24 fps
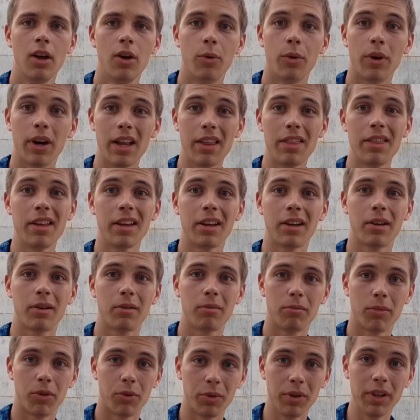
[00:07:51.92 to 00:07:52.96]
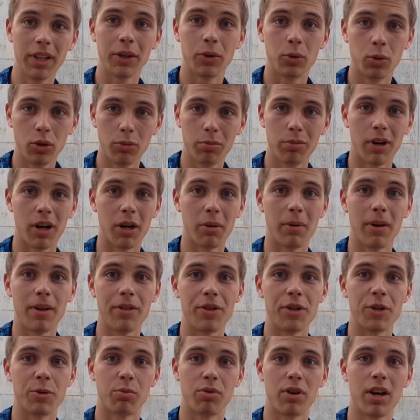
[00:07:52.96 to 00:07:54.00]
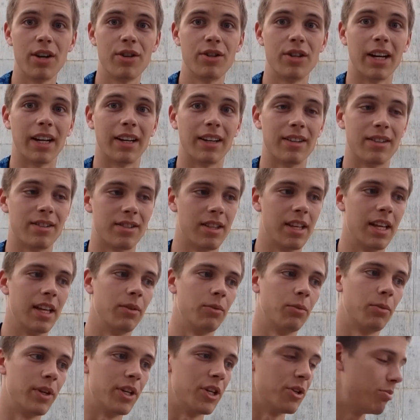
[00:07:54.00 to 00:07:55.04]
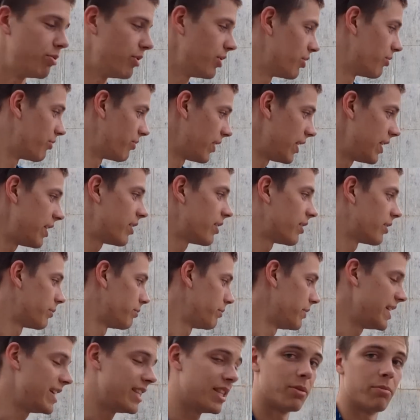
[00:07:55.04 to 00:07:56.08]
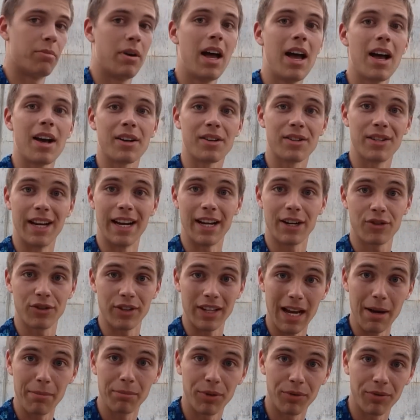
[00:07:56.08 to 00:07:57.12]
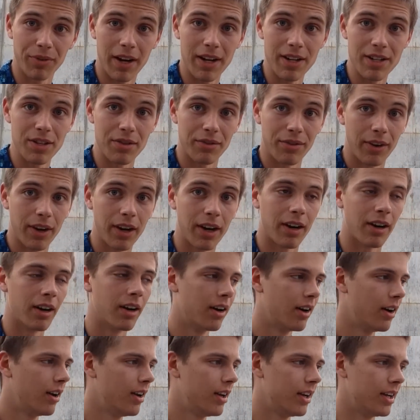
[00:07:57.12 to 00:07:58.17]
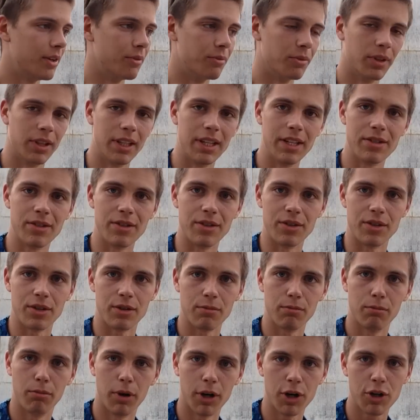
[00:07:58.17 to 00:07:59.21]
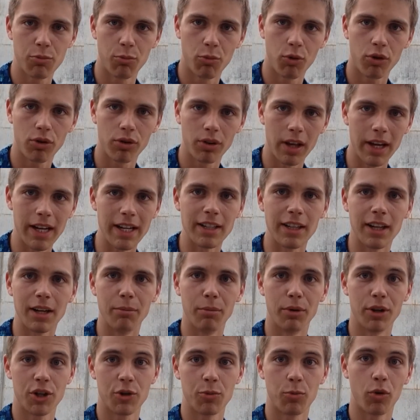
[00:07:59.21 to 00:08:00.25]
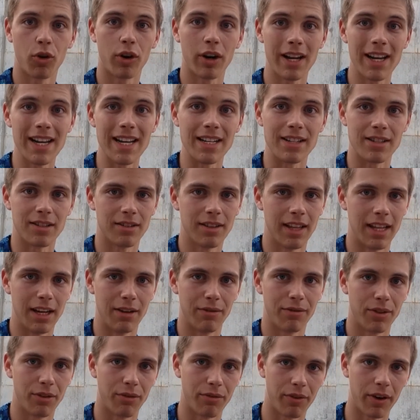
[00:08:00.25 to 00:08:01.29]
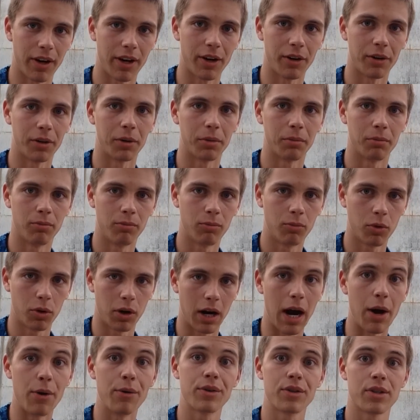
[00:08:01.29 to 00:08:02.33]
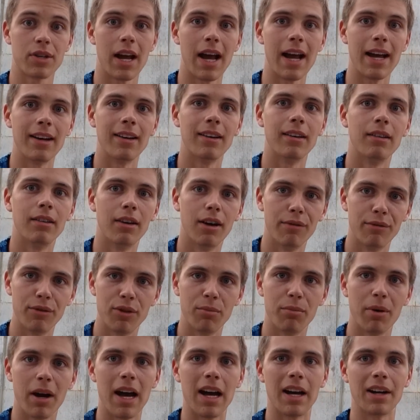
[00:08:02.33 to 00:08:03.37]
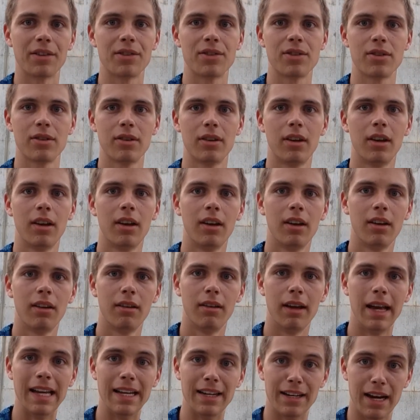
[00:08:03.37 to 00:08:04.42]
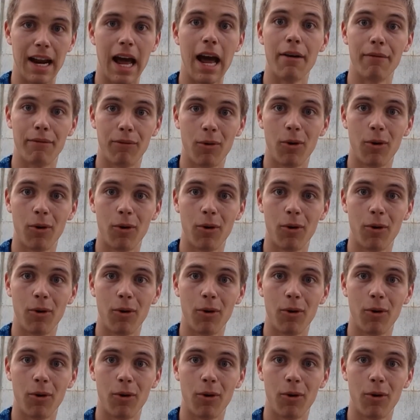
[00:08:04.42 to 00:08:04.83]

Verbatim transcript: What I think the really cool part about this project is that when you put a fire in the box, it actually amplifies the fire. It releases much more light and much more heat than if the fire were outside of the box and not